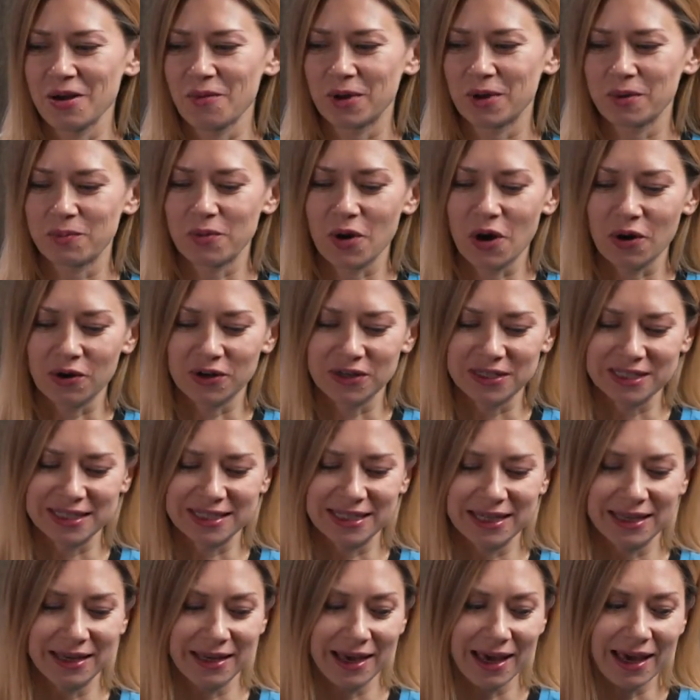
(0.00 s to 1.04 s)
one broker
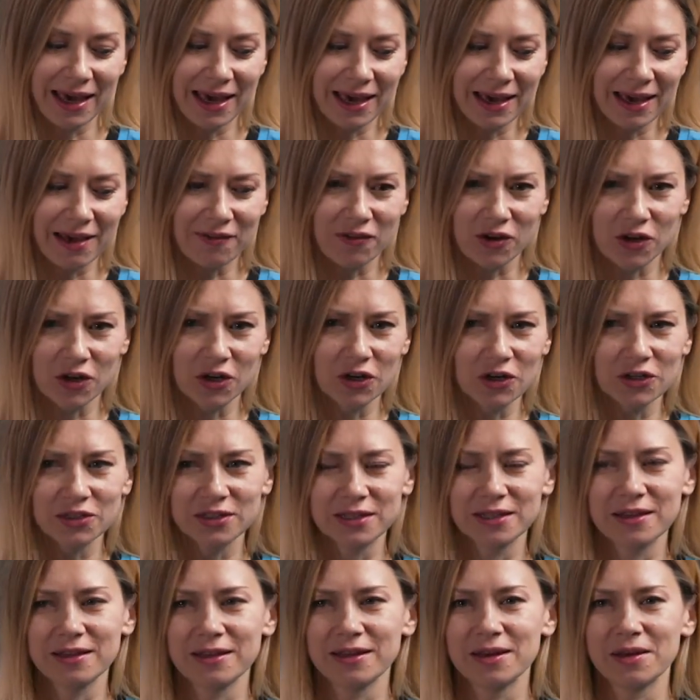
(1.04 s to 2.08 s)
saying, hey, I've
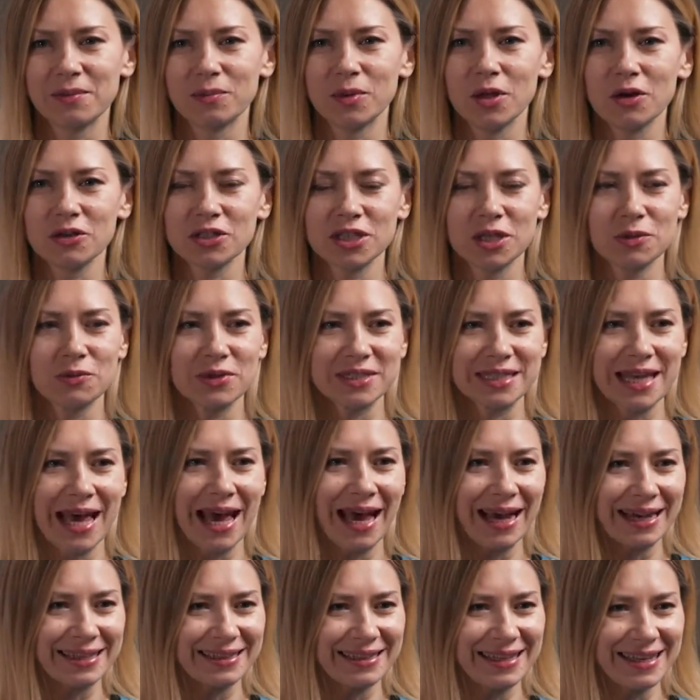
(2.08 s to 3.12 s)
heard the blockchain was
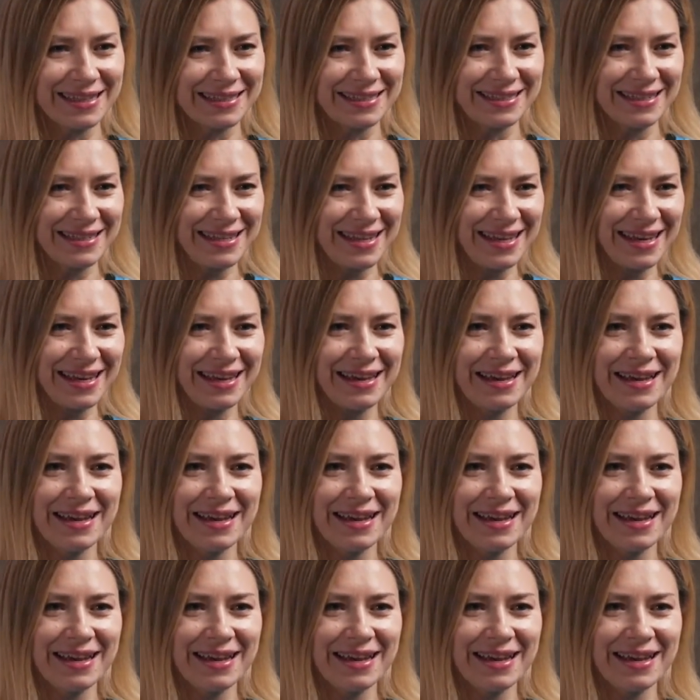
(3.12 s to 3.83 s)
hacked yesterday.